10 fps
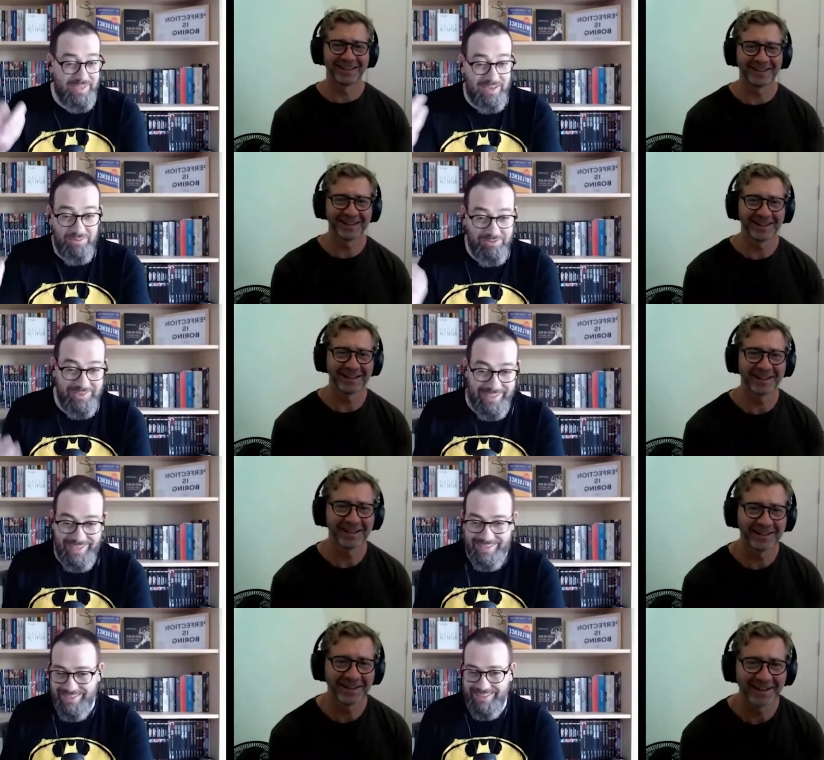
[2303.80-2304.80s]
Speaker 1: some of the
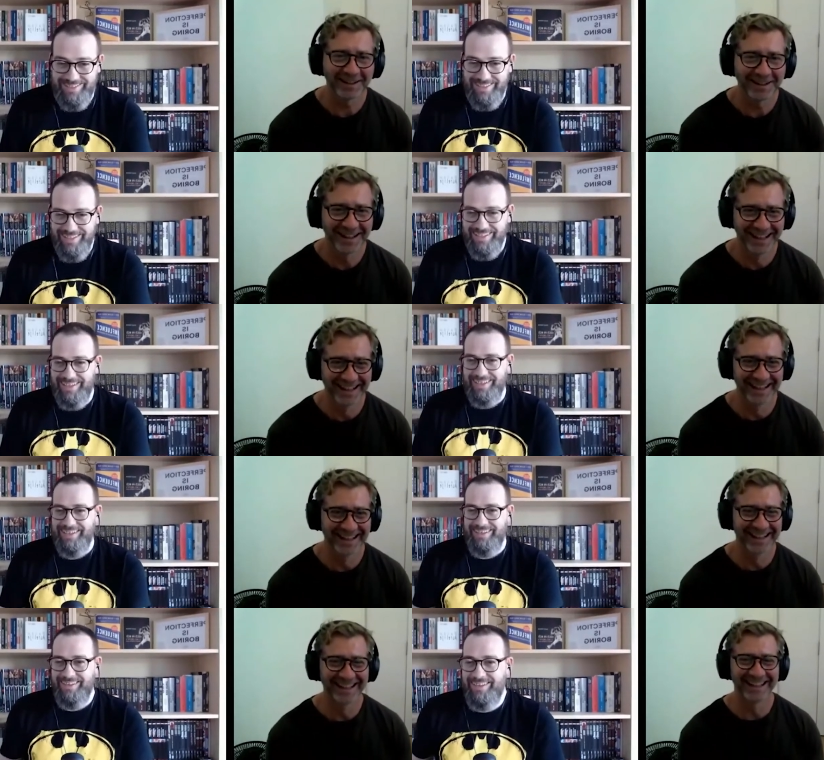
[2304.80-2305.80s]
things that
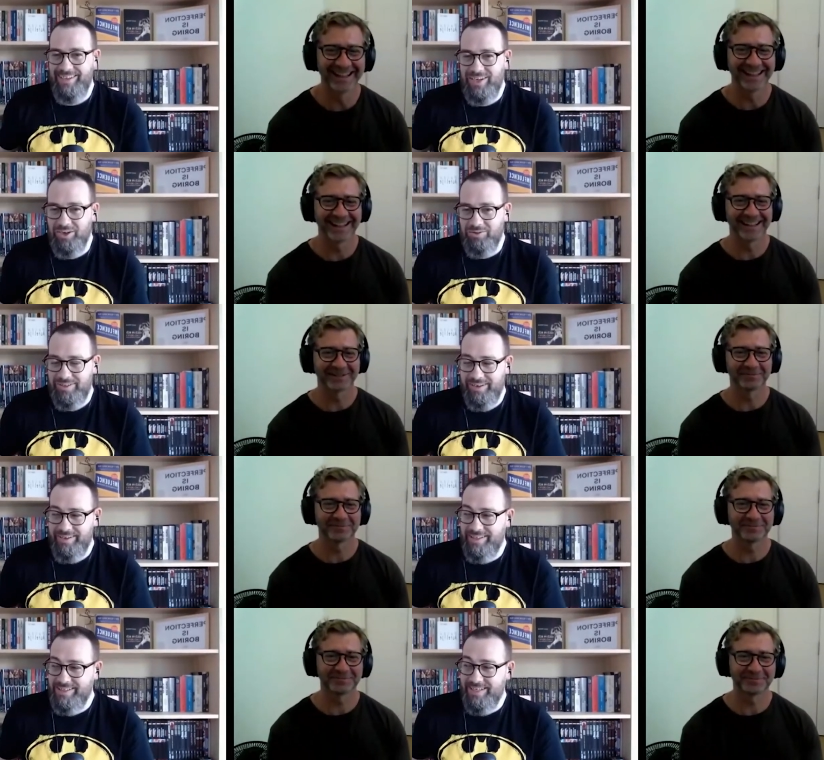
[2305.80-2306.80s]
you know that
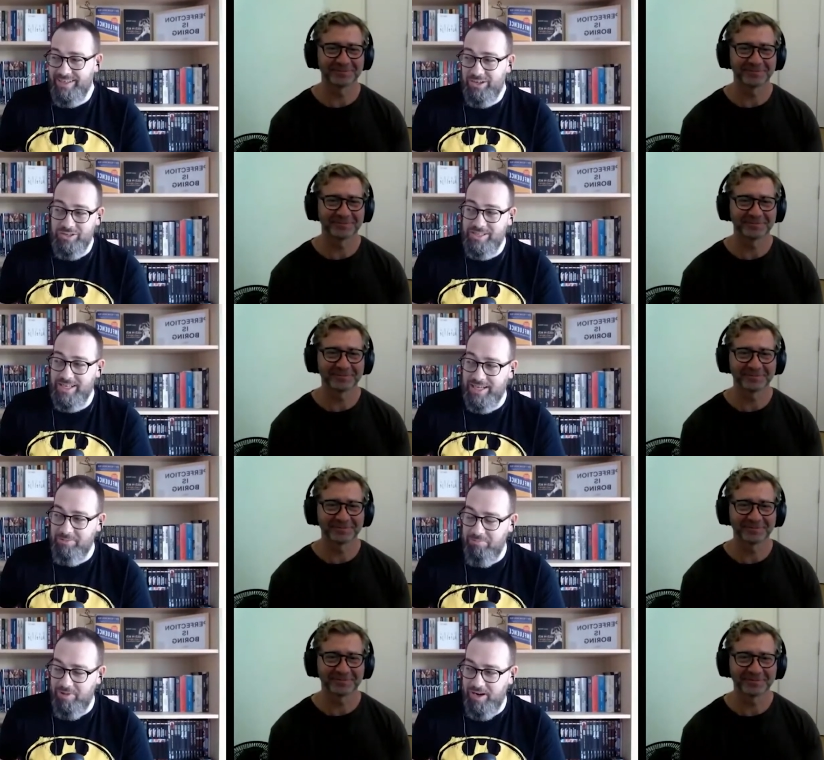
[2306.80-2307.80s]
it is there. Because like
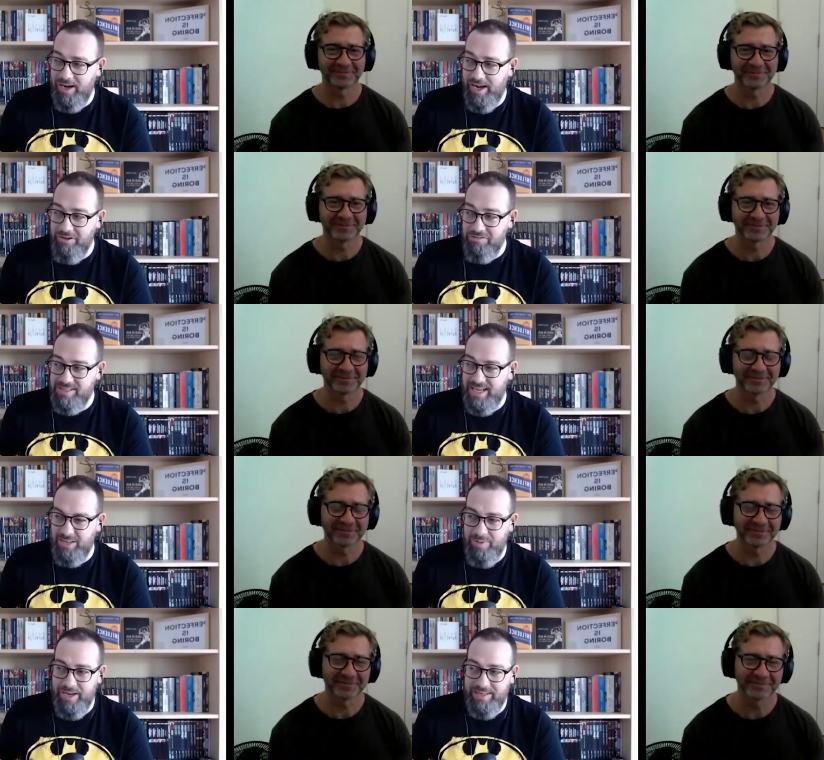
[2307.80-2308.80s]
I always
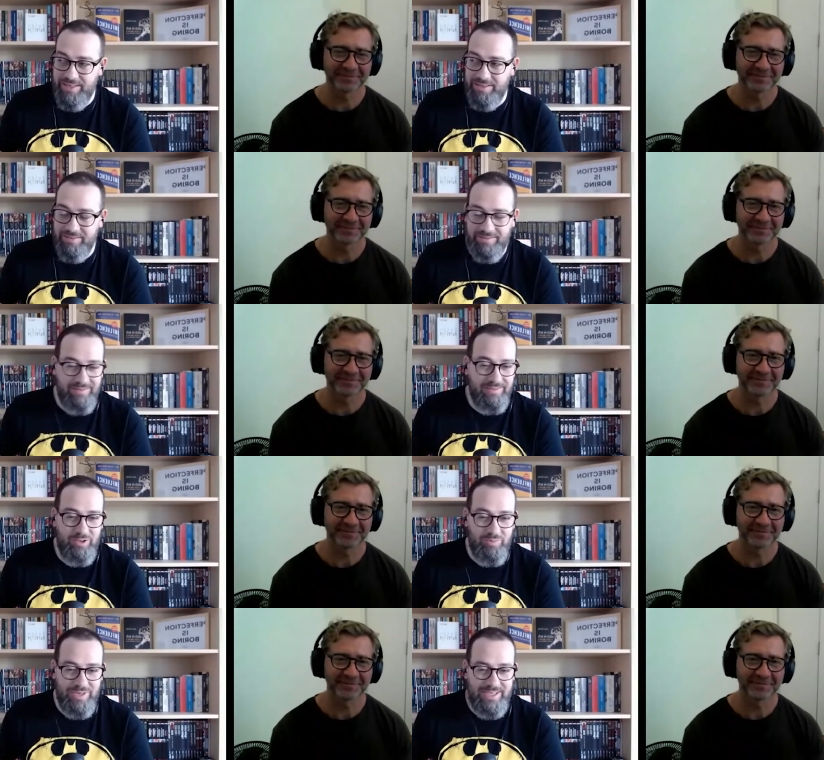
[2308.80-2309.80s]
get back
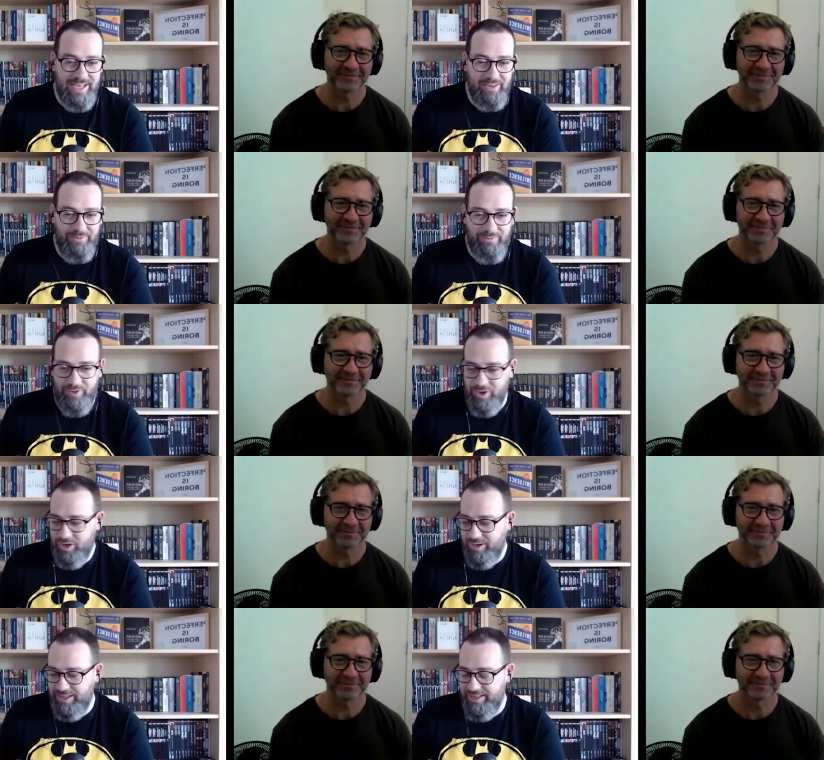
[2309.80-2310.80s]
to myself, you
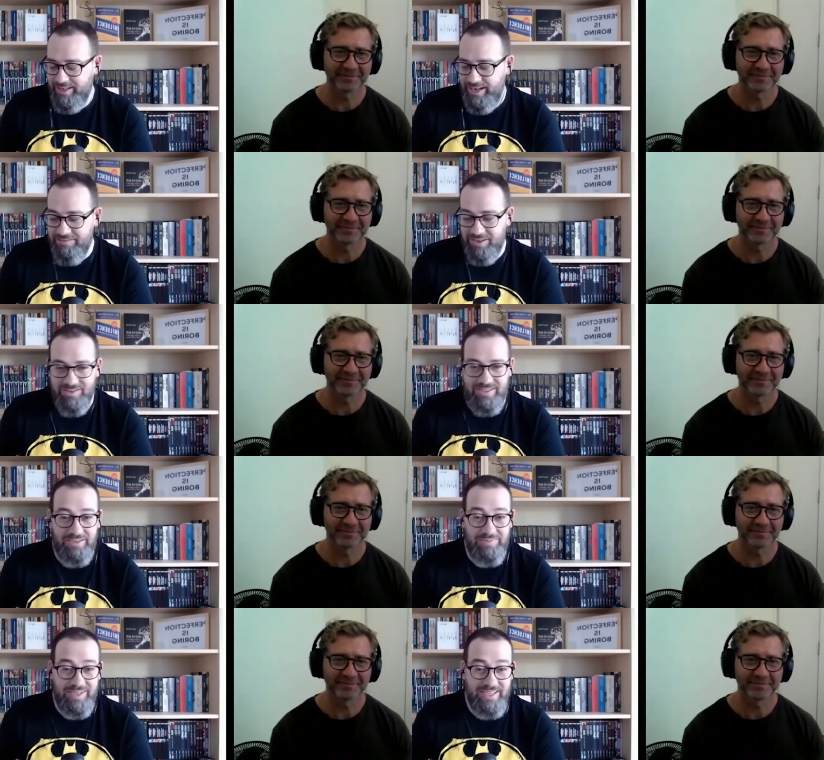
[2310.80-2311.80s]
know, I never
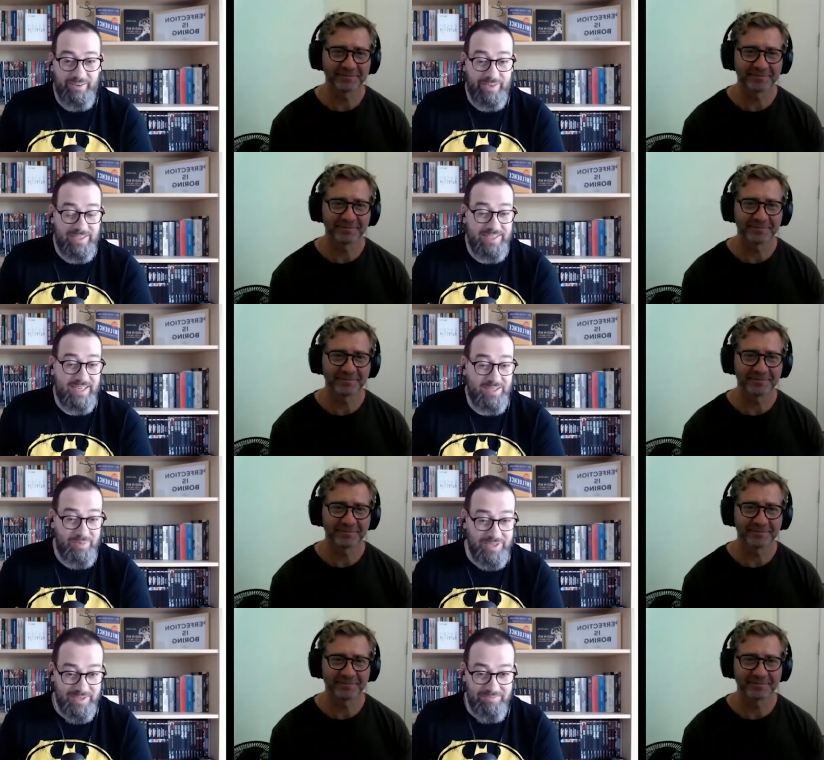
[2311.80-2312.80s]
consider myself as a
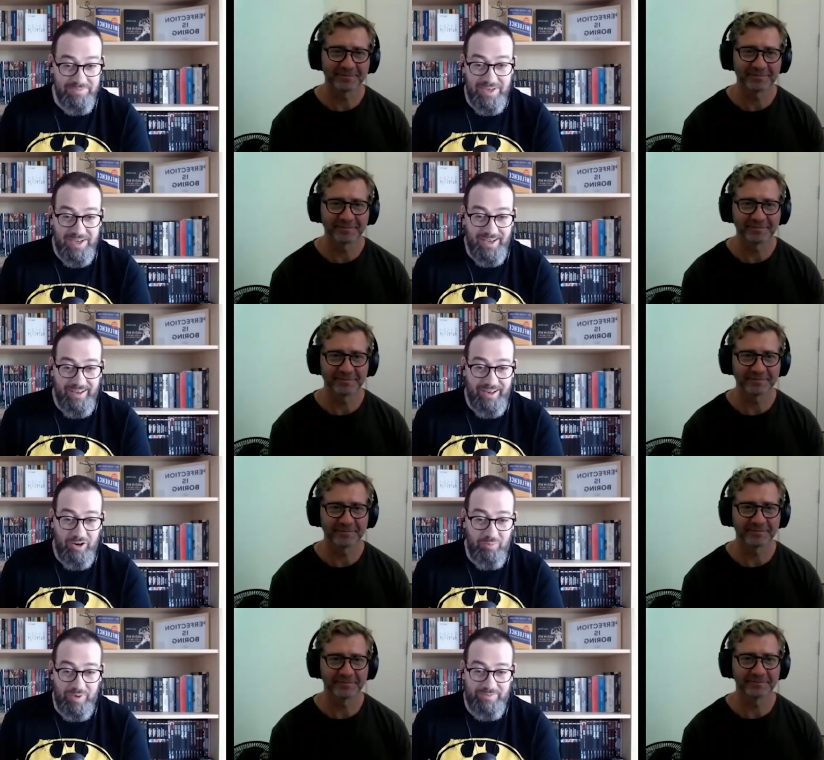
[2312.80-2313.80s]
salesperson, you
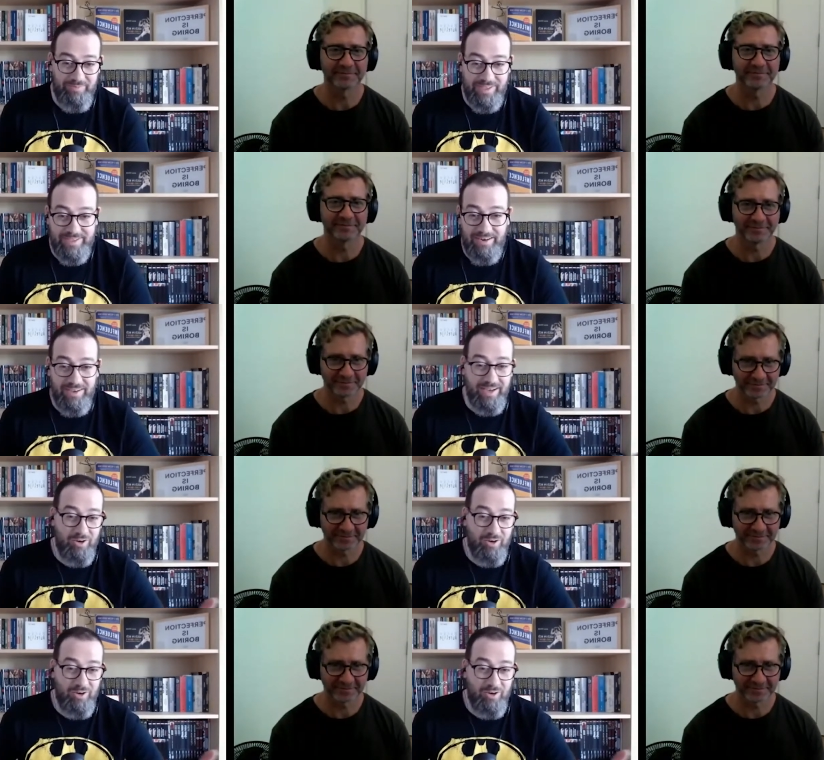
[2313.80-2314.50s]
know. But we're starting a